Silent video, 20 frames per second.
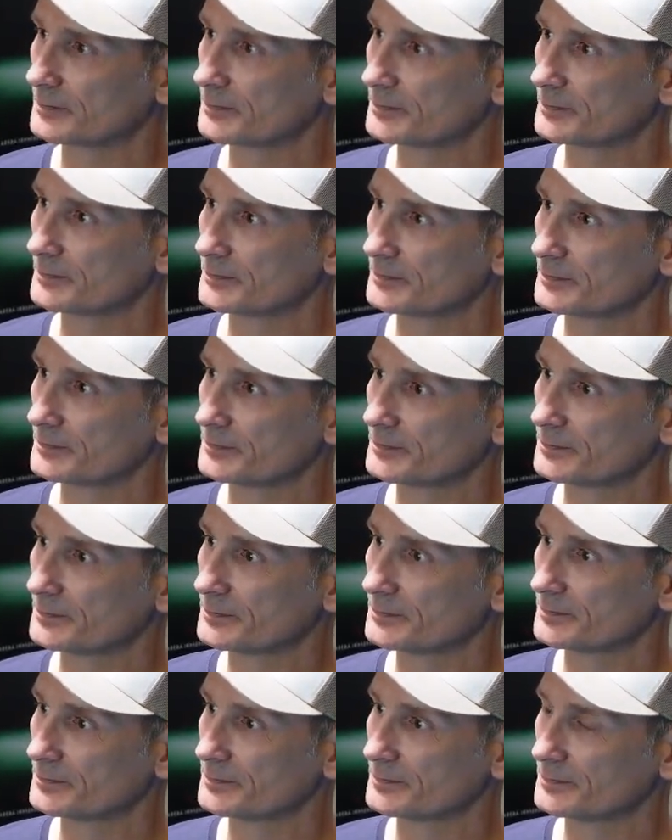
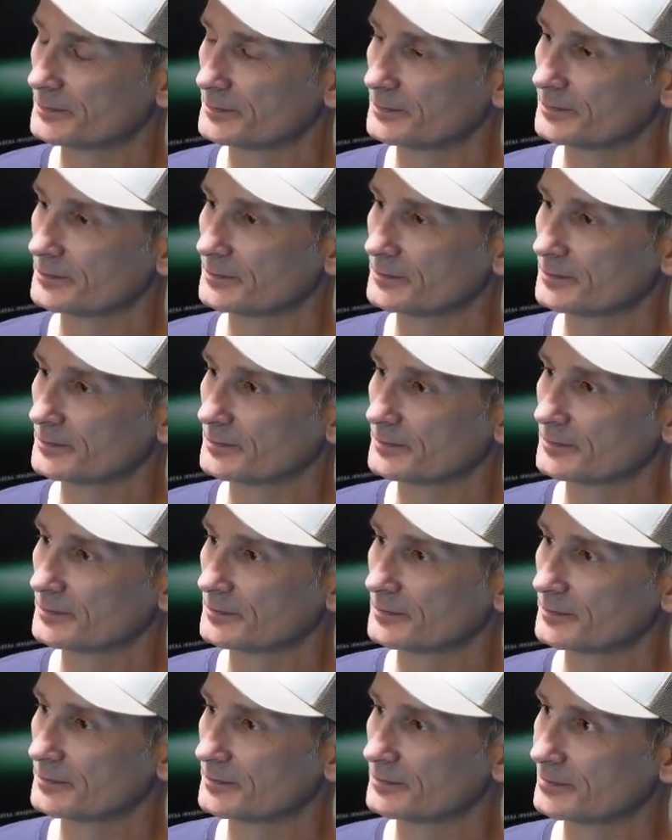
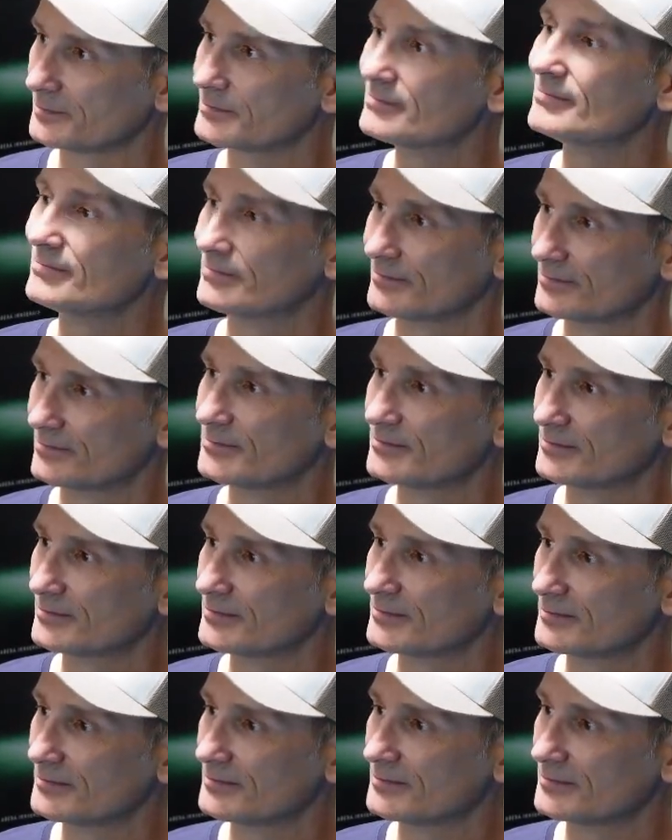
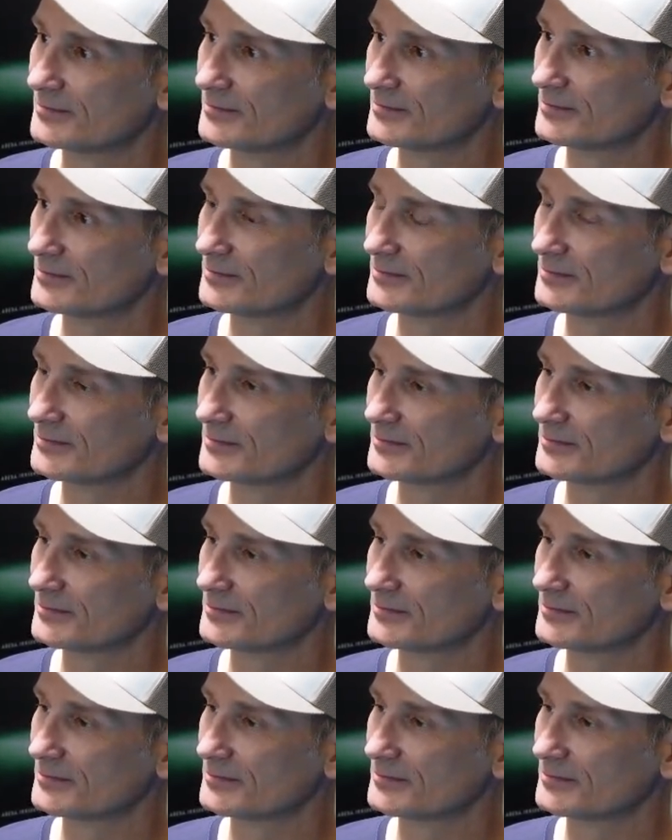(not speaking)